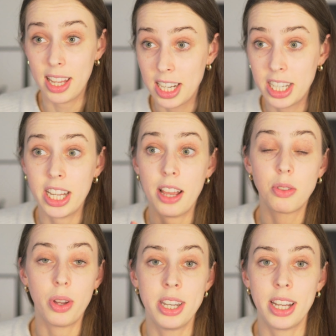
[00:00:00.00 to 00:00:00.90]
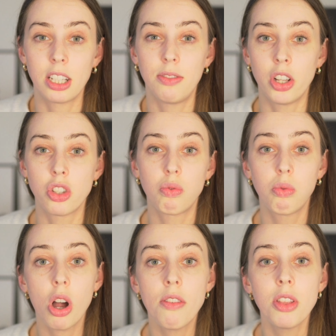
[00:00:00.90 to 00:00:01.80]
ETFs or index funds
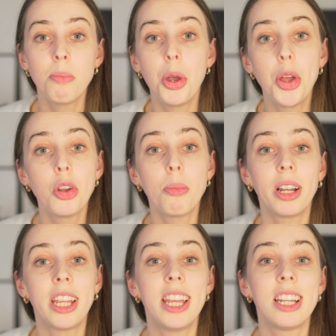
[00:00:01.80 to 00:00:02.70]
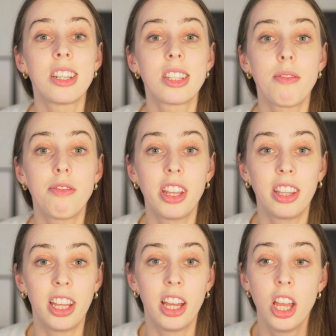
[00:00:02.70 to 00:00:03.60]
rather than putting your money into
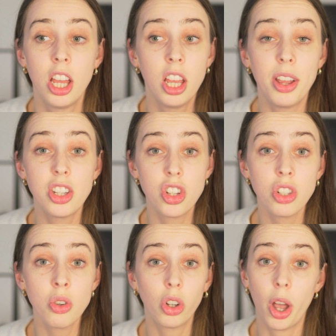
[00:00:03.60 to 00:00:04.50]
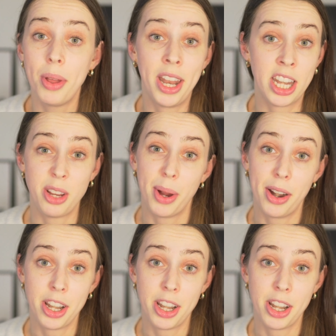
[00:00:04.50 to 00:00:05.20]
something that it's just not going anywhere